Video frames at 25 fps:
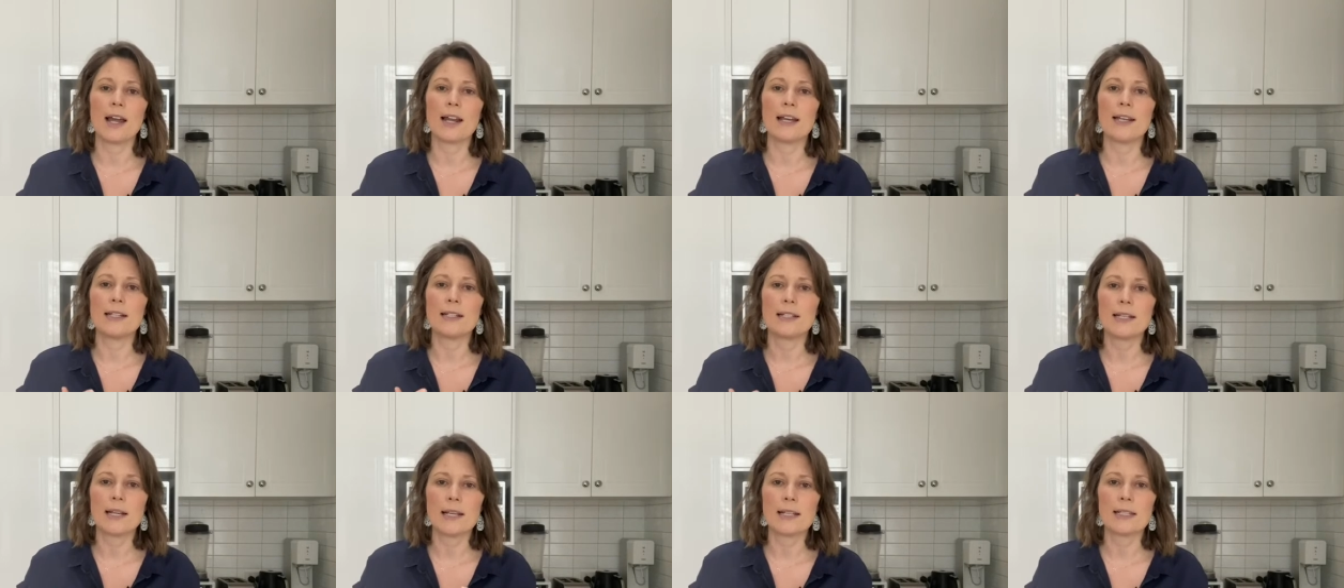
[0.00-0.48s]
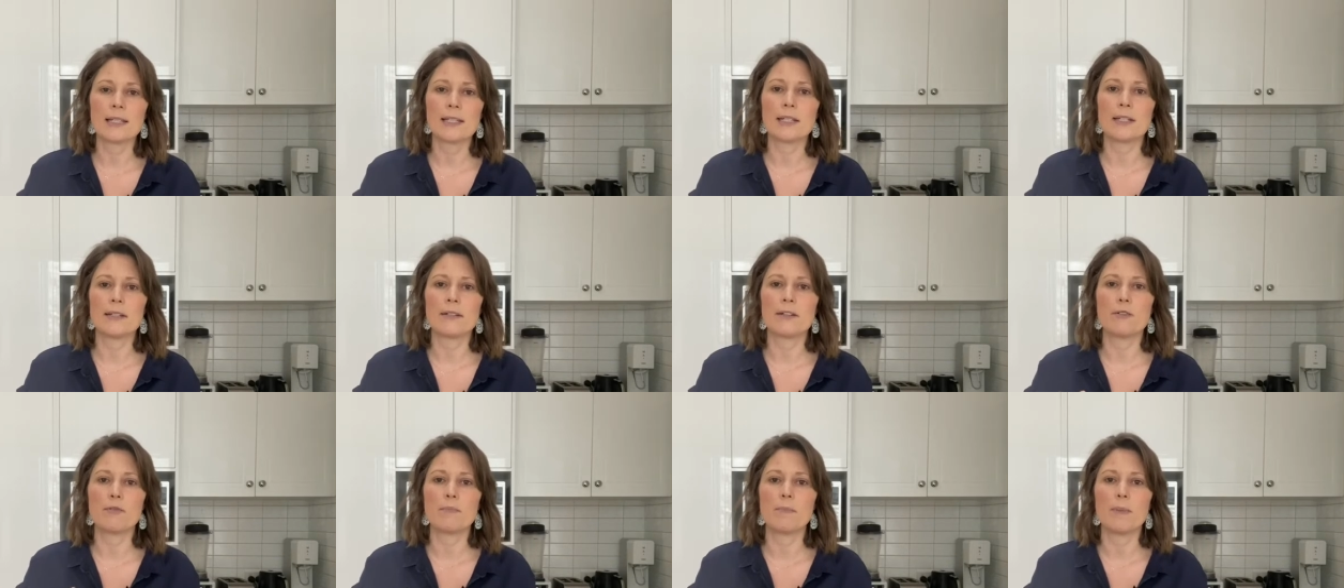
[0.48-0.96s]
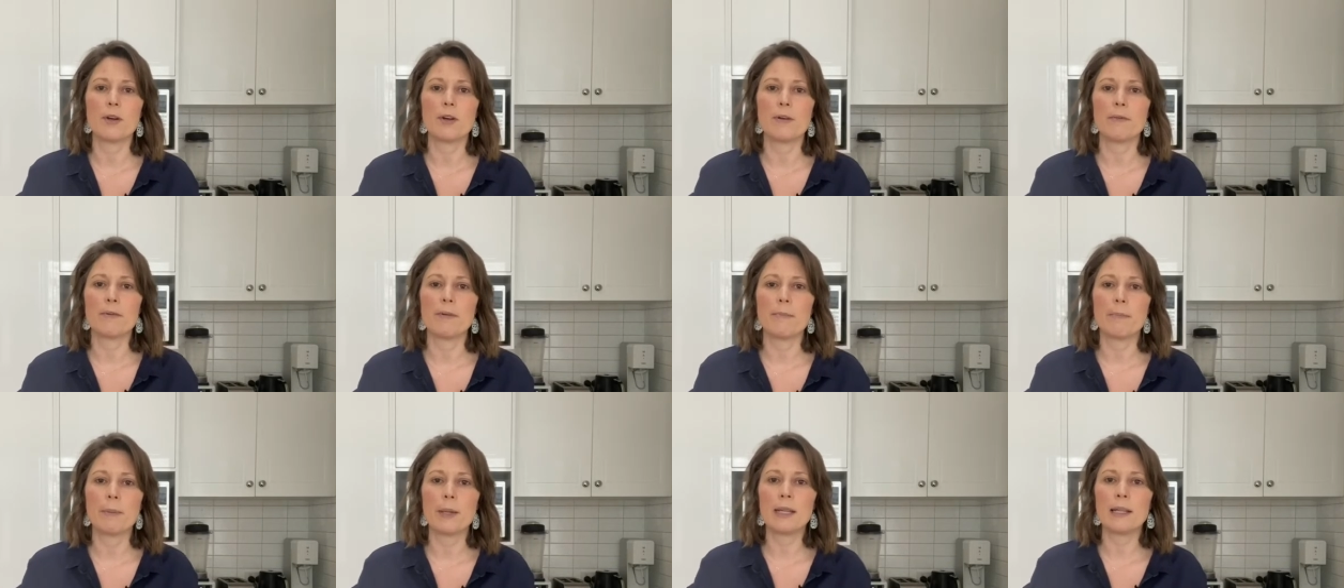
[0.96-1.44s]
intestinal
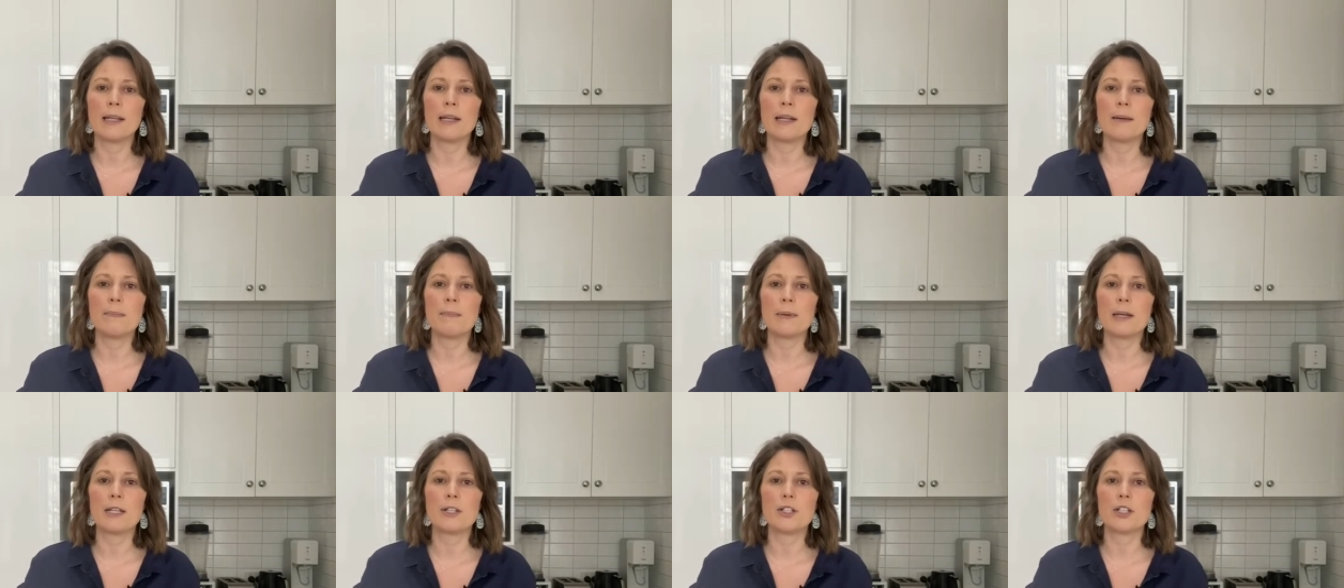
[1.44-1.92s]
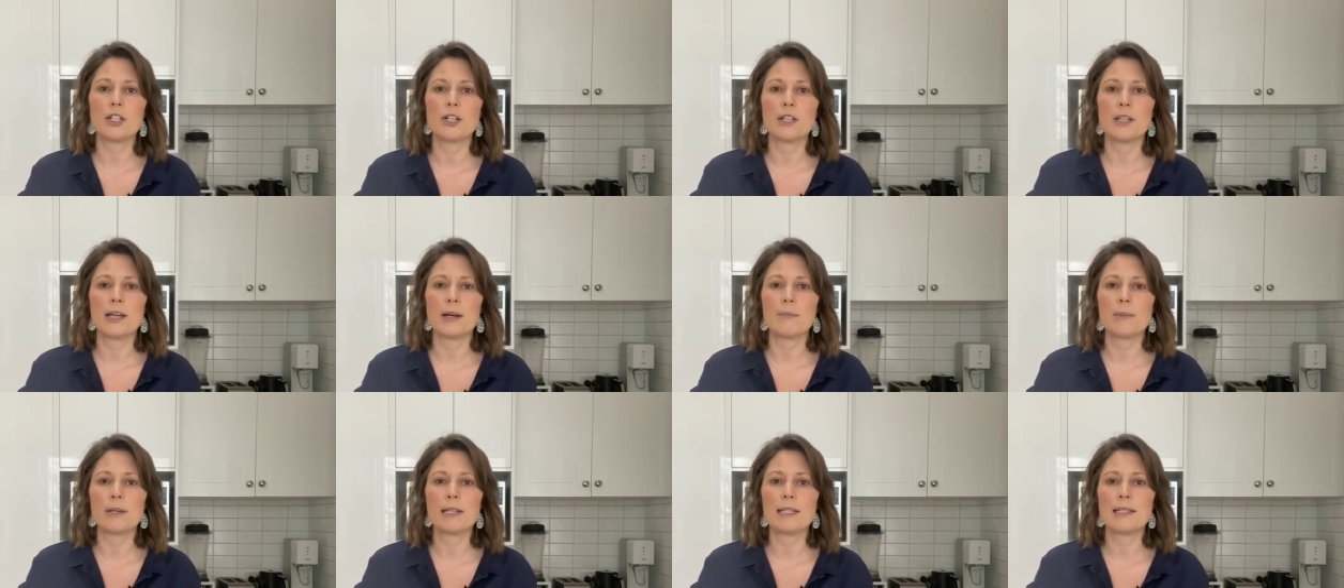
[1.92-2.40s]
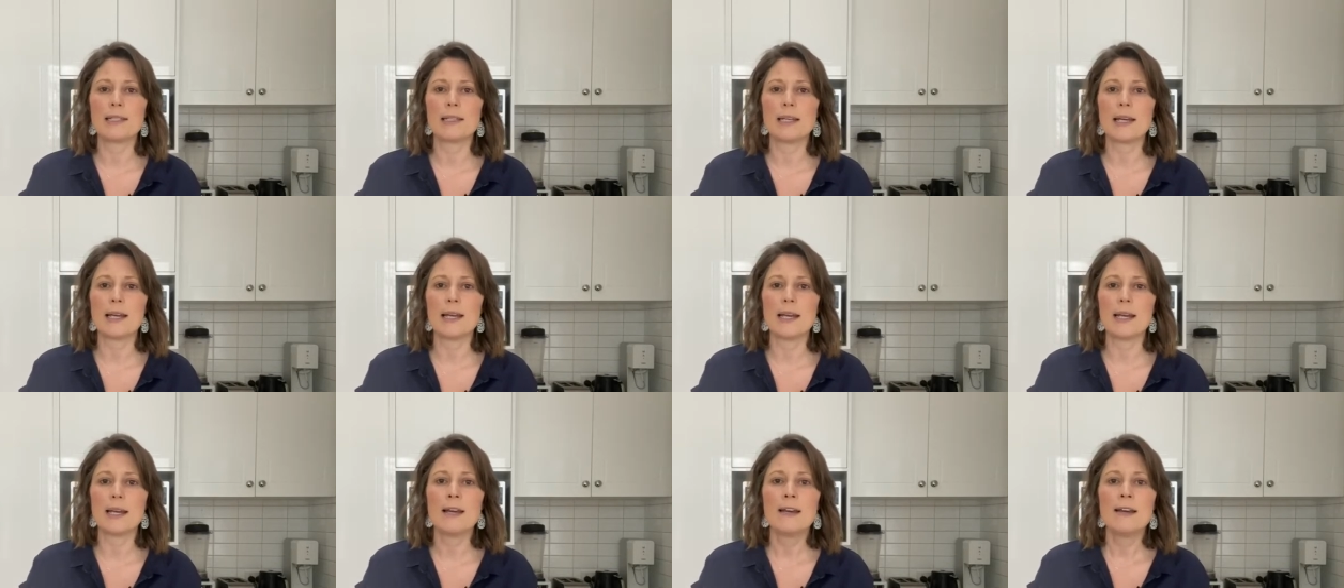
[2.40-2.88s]
permeability picture that we
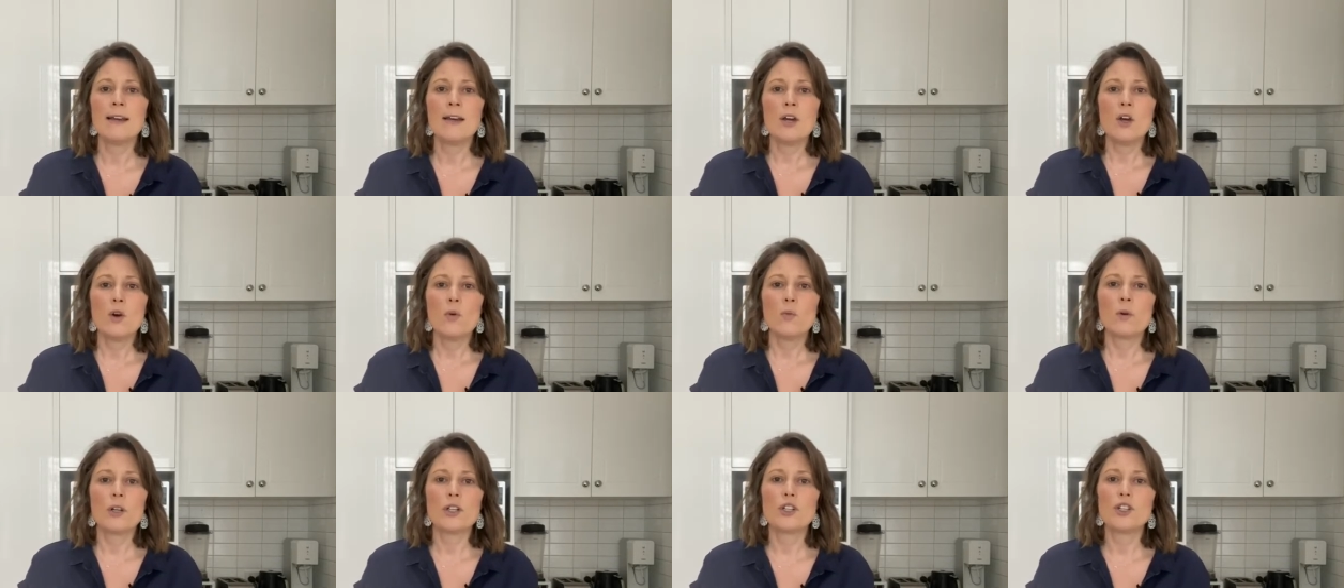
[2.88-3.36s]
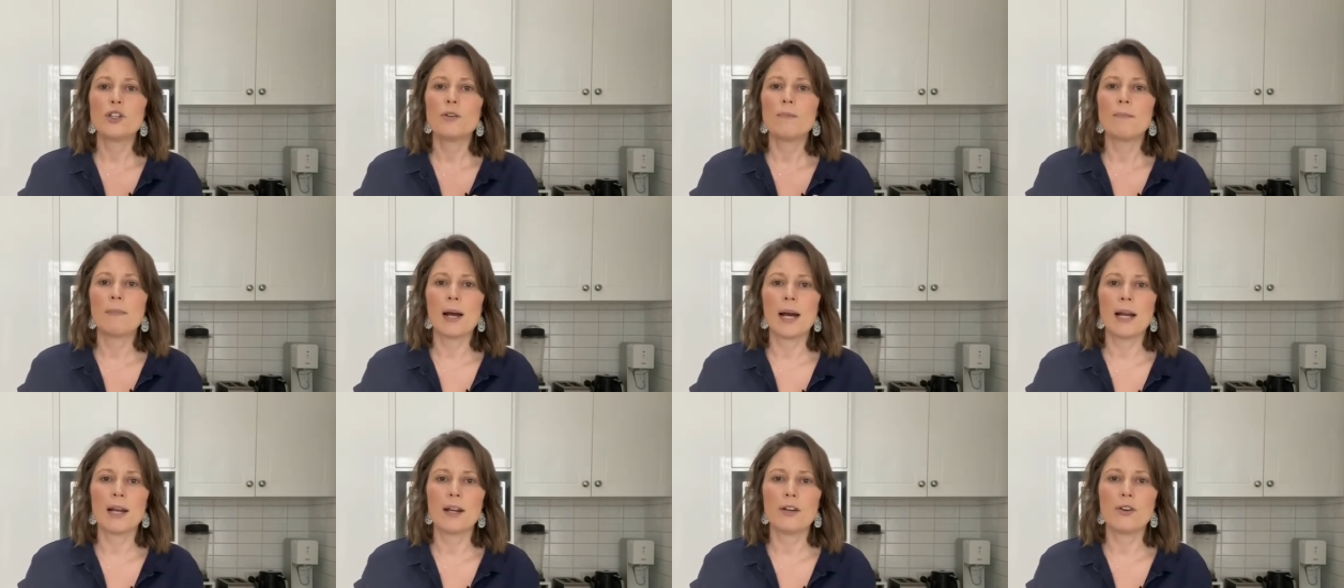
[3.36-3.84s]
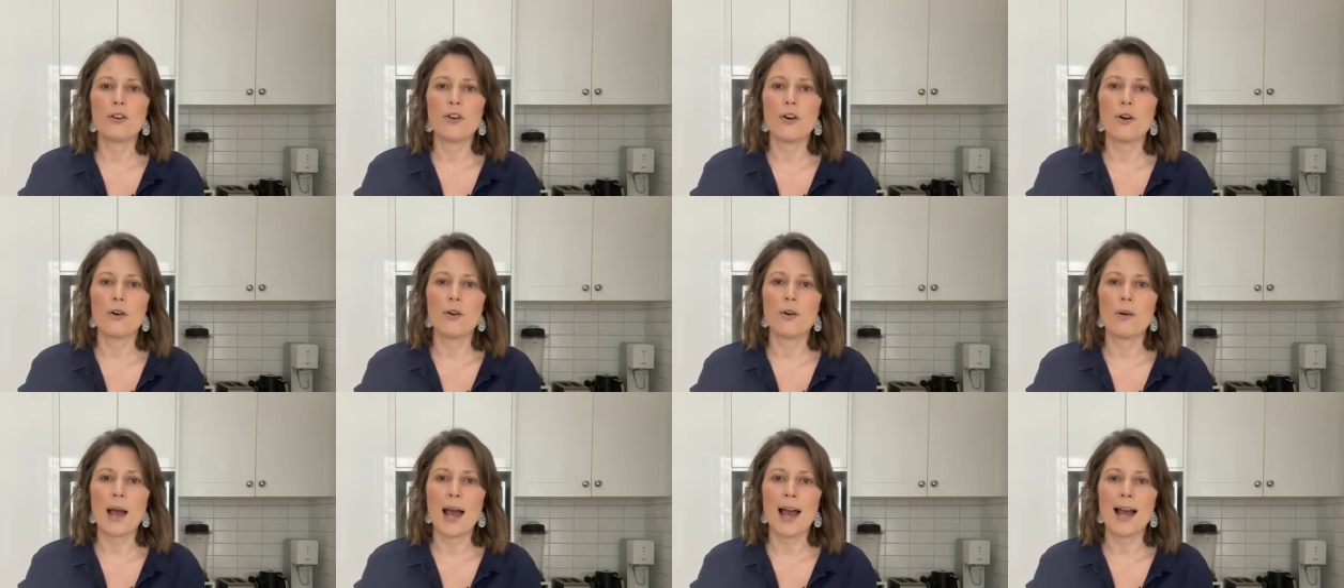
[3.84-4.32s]
see, which you might
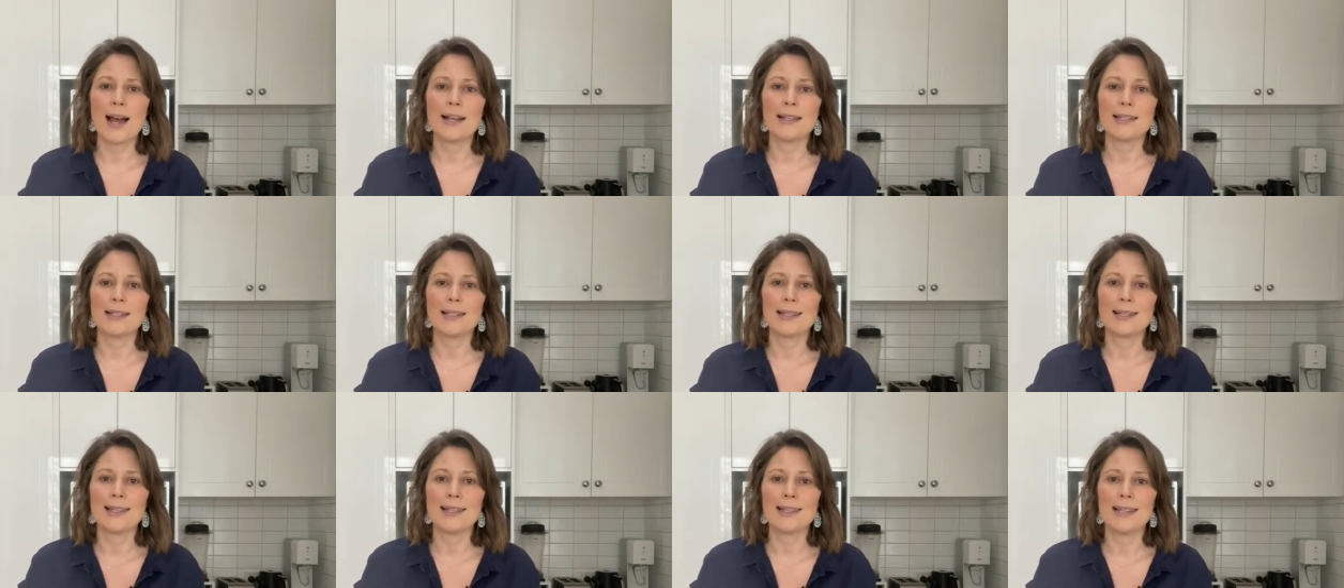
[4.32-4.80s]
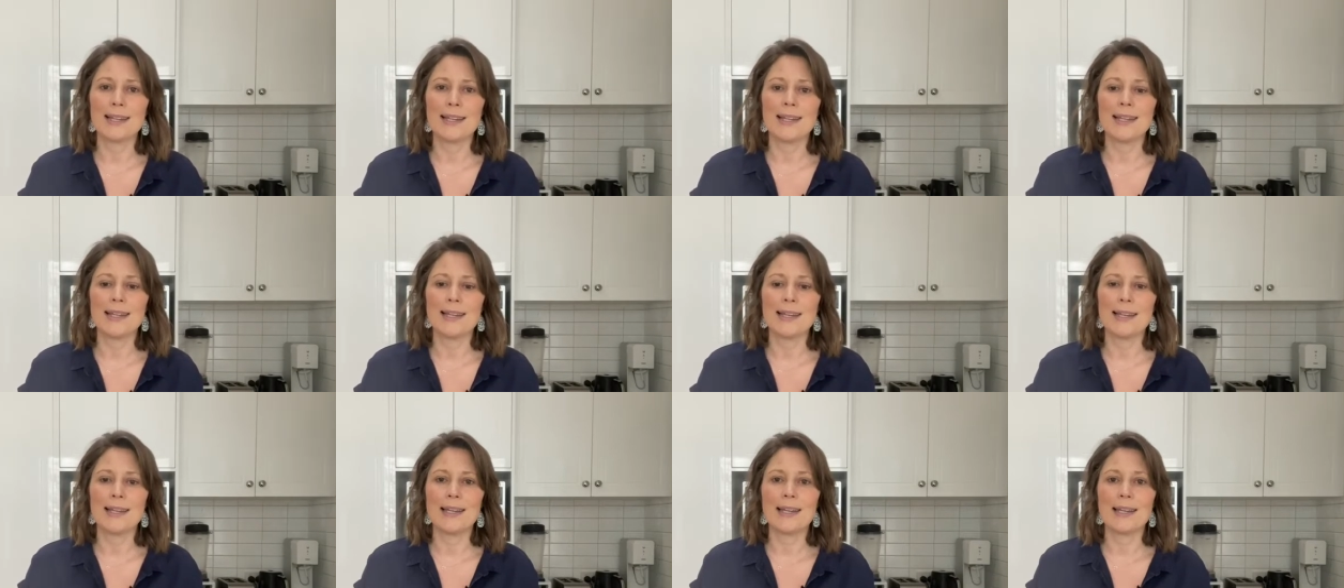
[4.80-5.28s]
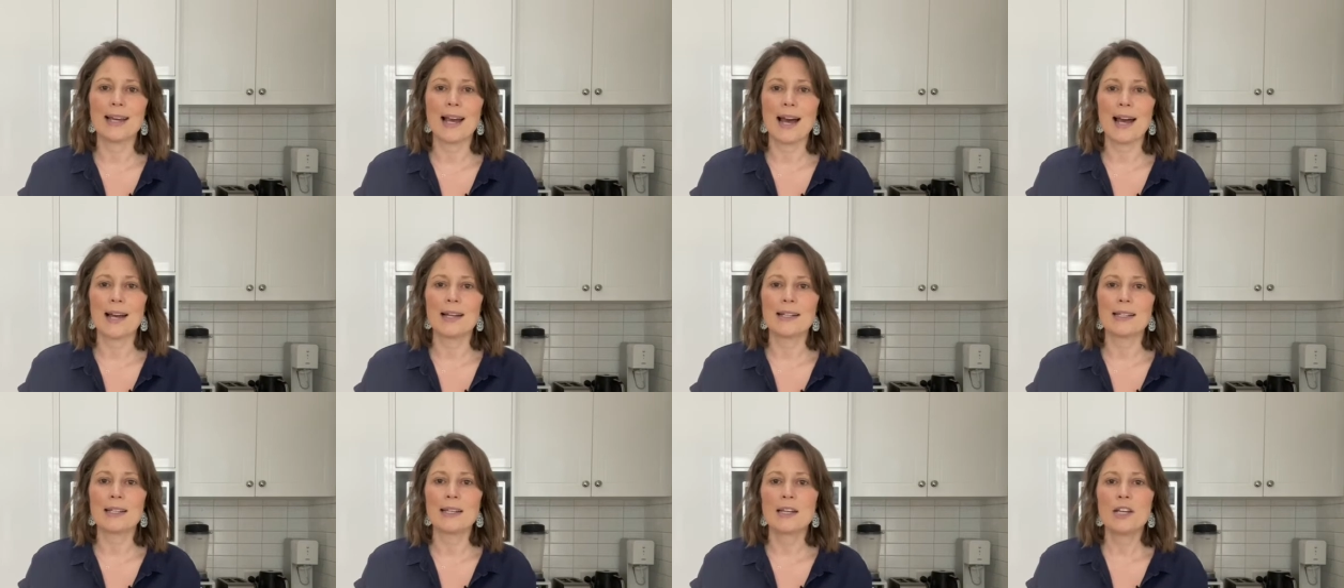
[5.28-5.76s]
know as leaky
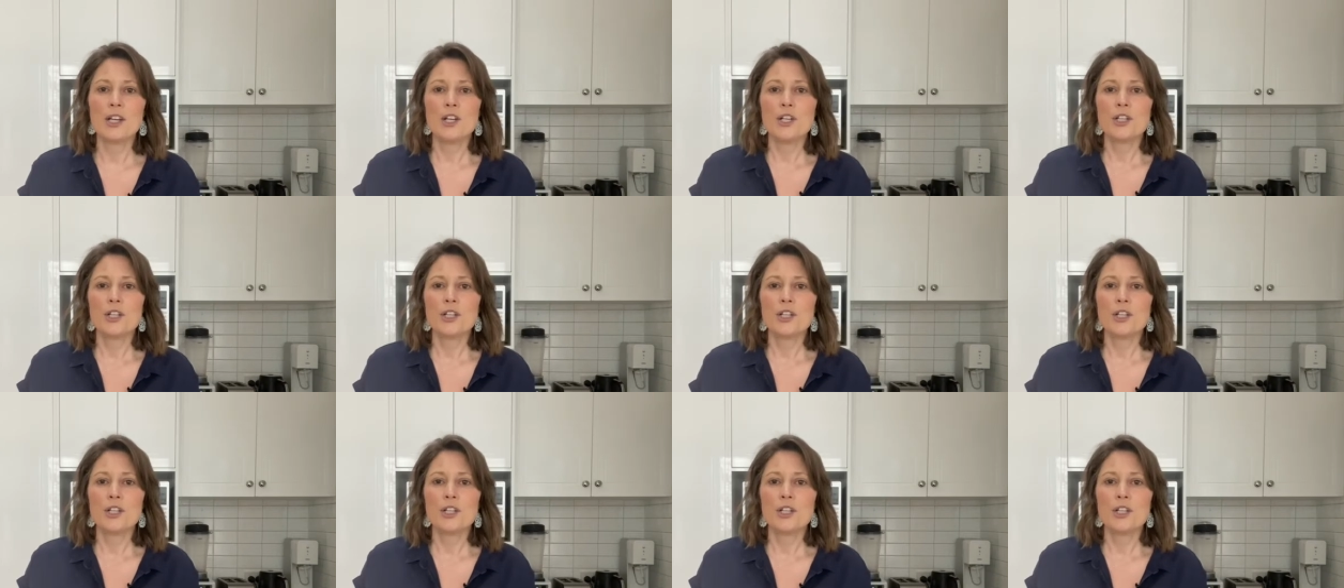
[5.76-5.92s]
gut.